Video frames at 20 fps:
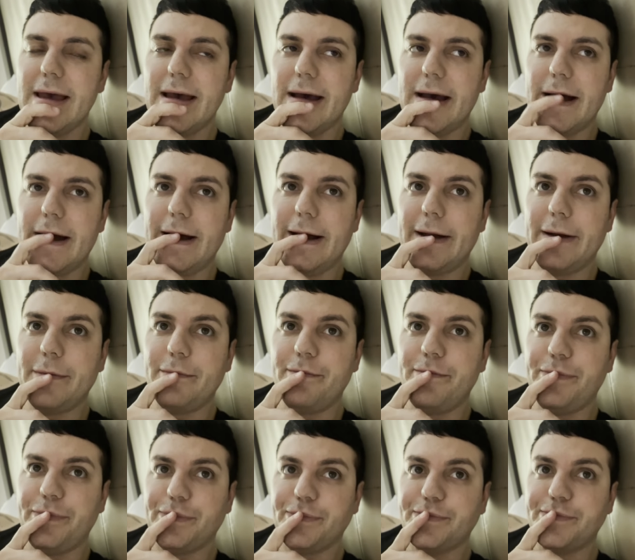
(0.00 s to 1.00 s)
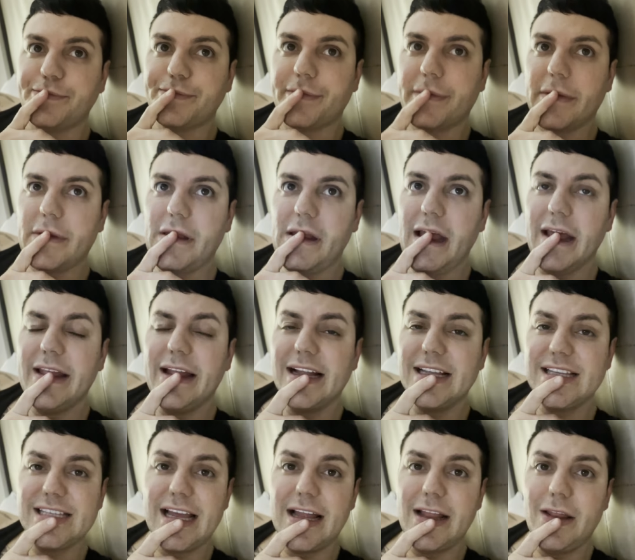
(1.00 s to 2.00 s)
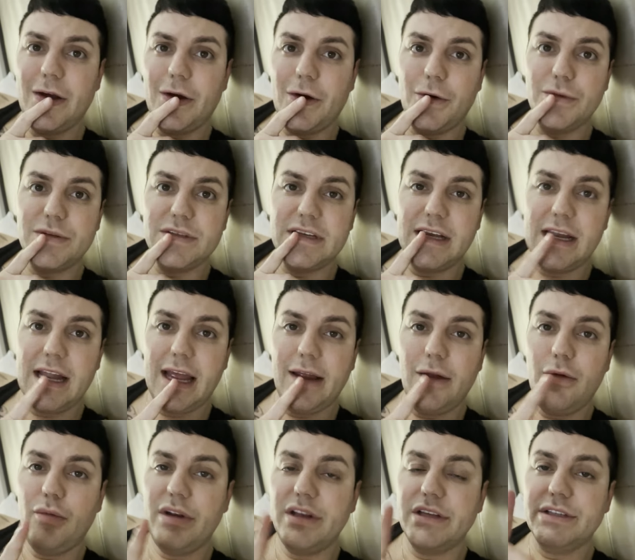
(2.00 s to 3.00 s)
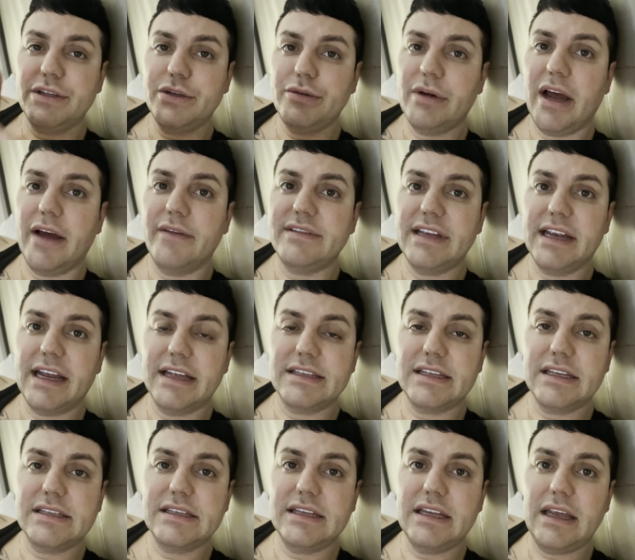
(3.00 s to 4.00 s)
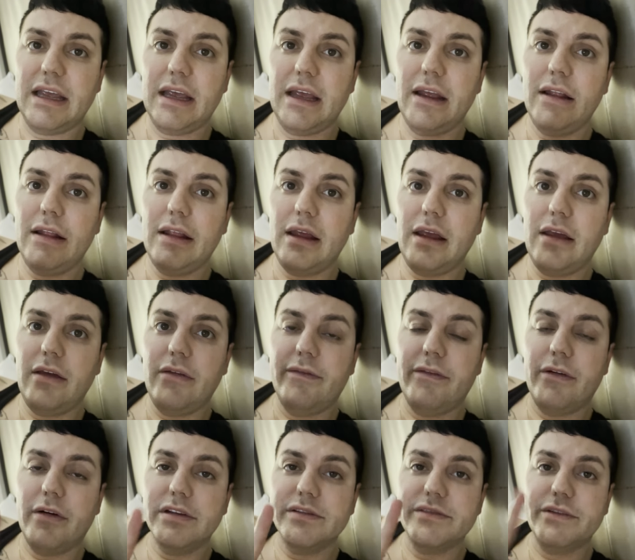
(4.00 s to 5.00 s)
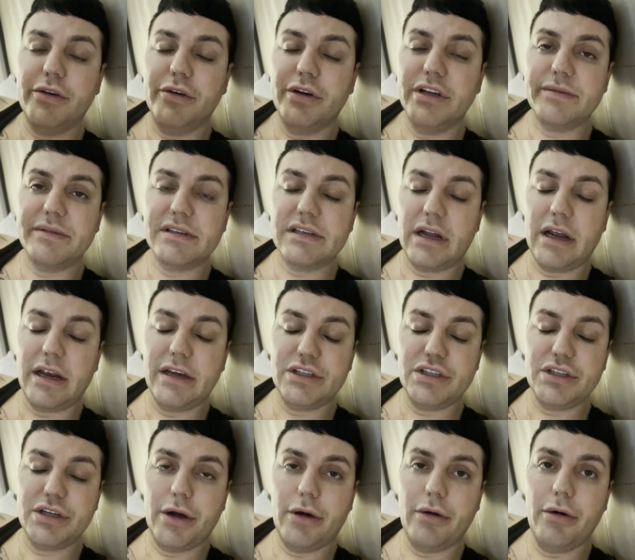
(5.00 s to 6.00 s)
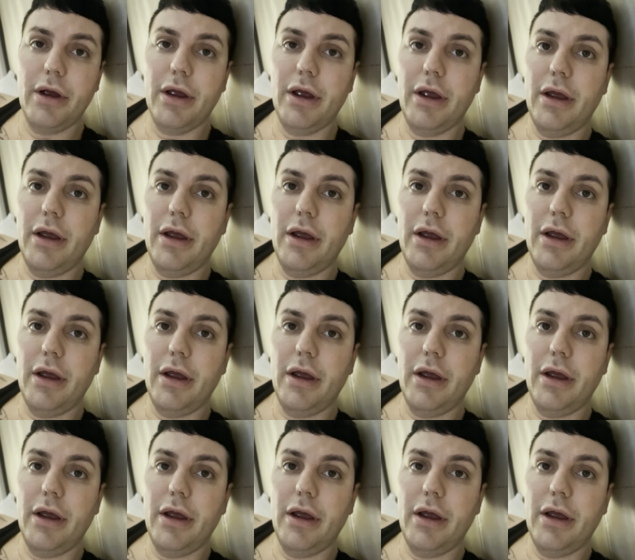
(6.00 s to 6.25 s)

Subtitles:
That said, though, tonight we do have tickets to see the Fallsview Christmas and Ice show.